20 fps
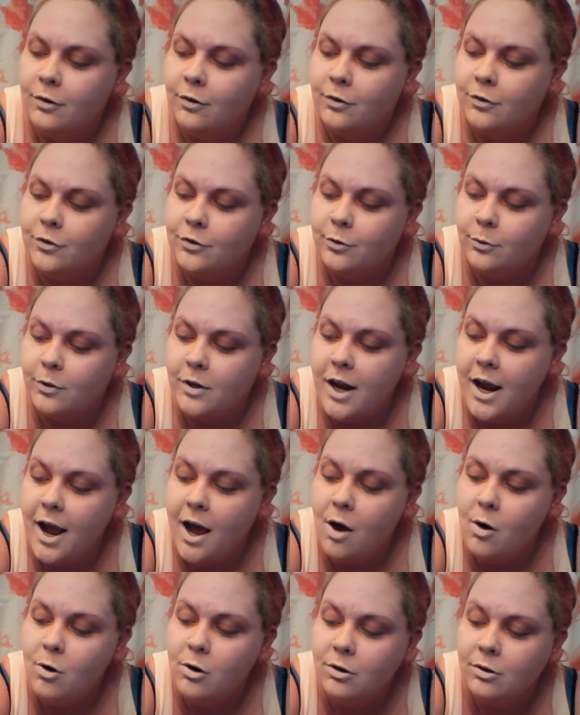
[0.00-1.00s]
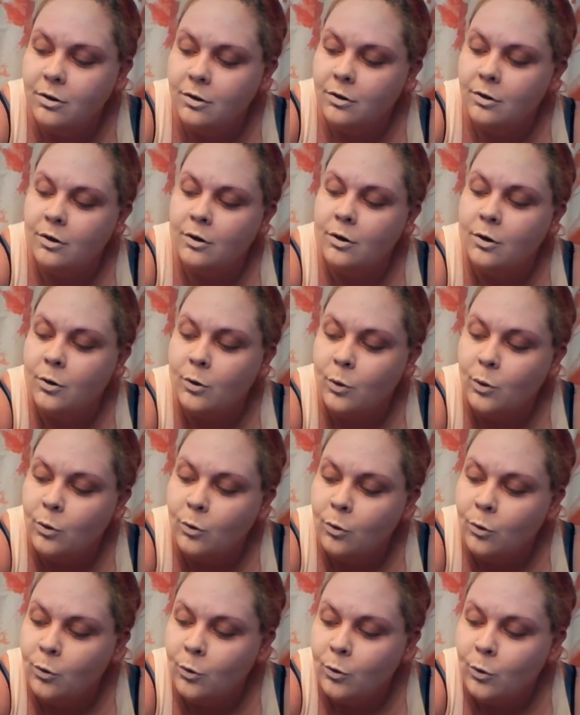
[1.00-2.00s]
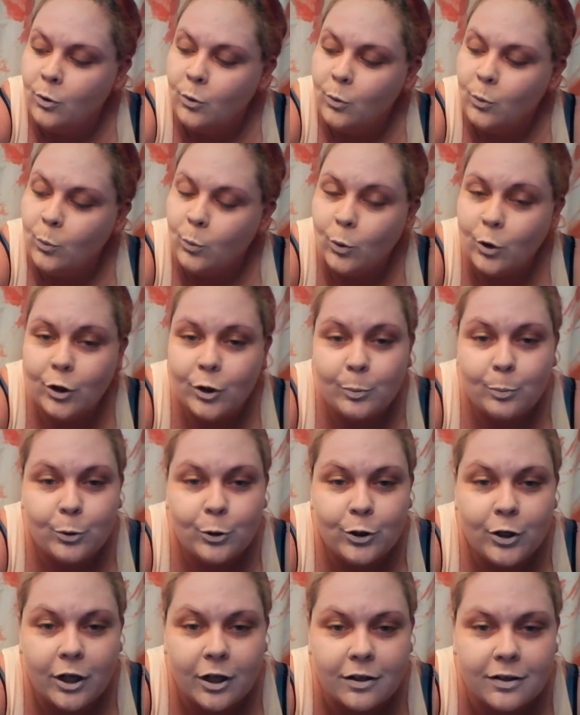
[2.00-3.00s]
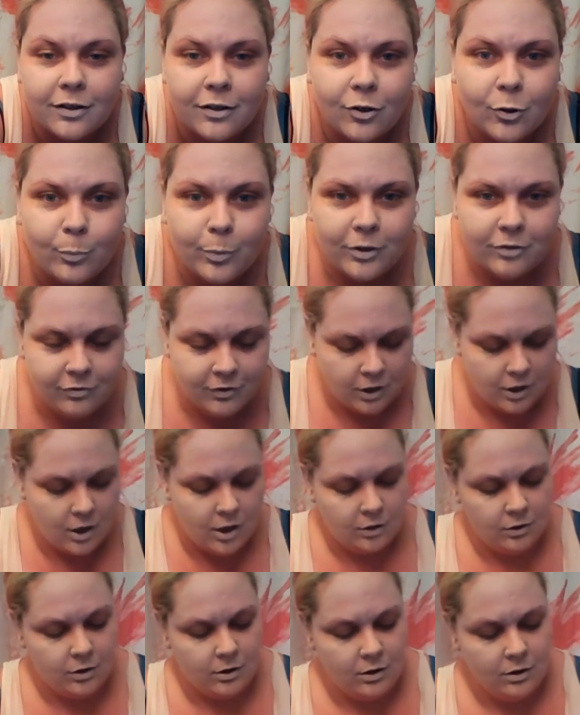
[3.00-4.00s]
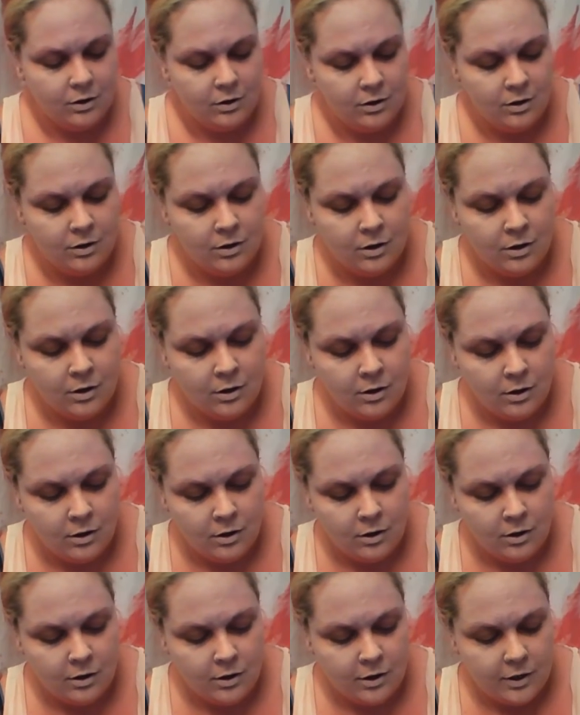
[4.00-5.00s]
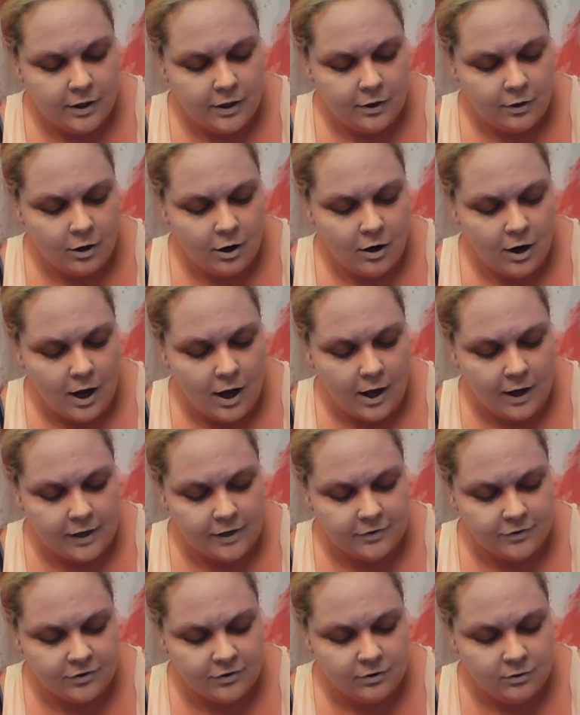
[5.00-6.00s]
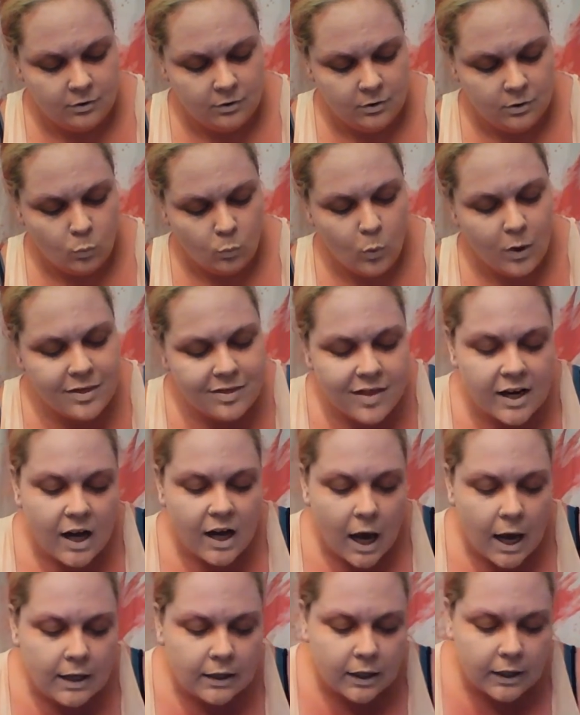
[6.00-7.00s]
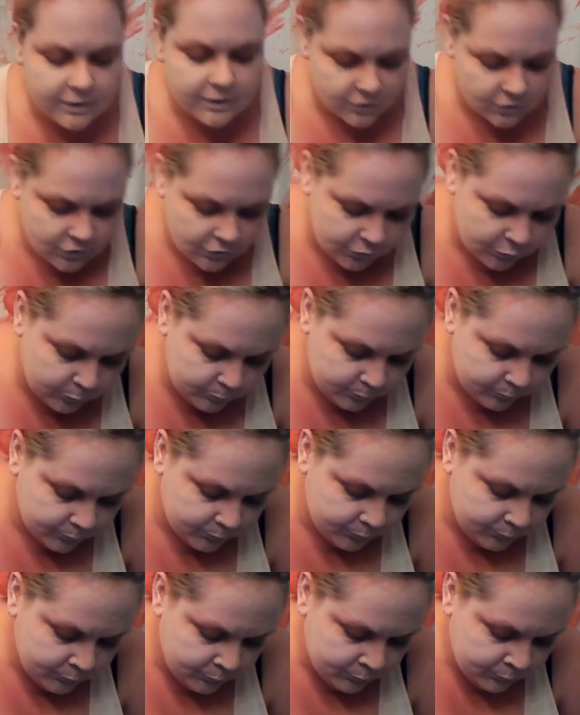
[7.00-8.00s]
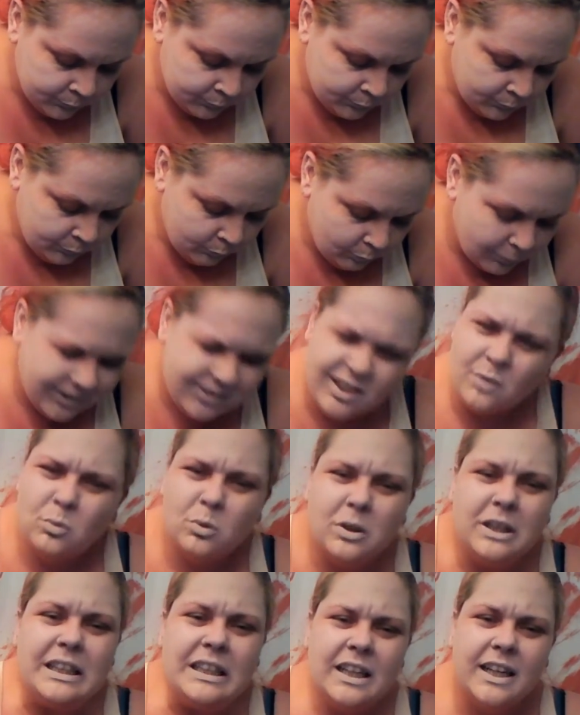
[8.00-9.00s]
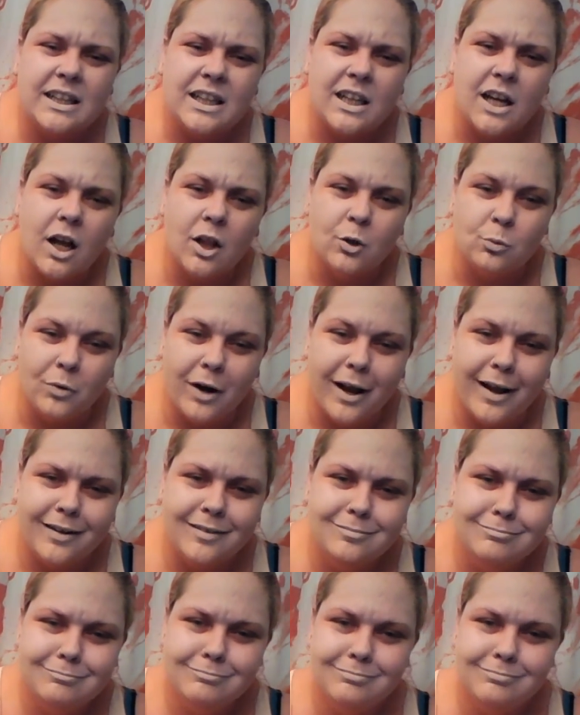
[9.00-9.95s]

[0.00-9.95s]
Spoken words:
So now, we're going to put a little bit of color in our eyes. One thing I like to do, because I really like the color red,